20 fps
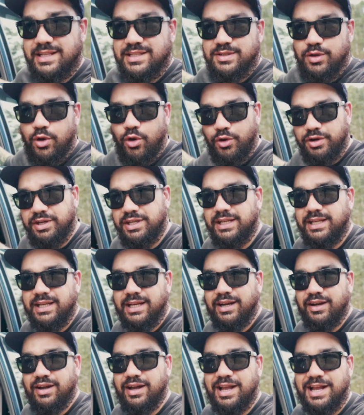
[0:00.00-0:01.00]
that's on
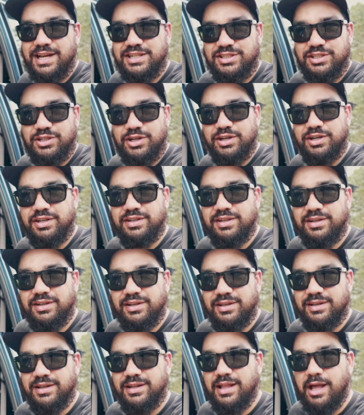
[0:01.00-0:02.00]
here, I actually got
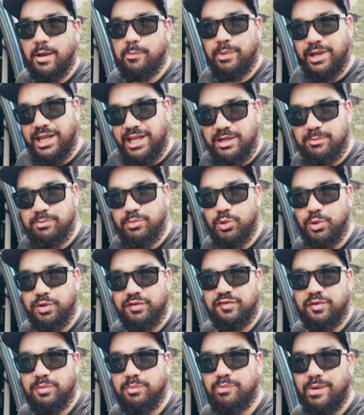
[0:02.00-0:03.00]
a
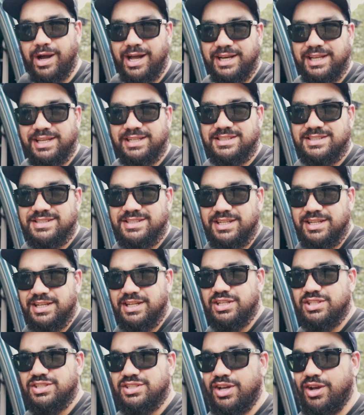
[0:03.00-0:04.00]
pegboard from Bunnings,
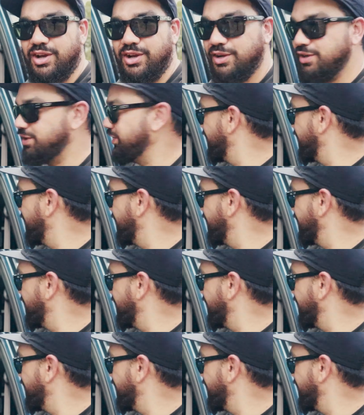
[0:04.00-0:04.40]
so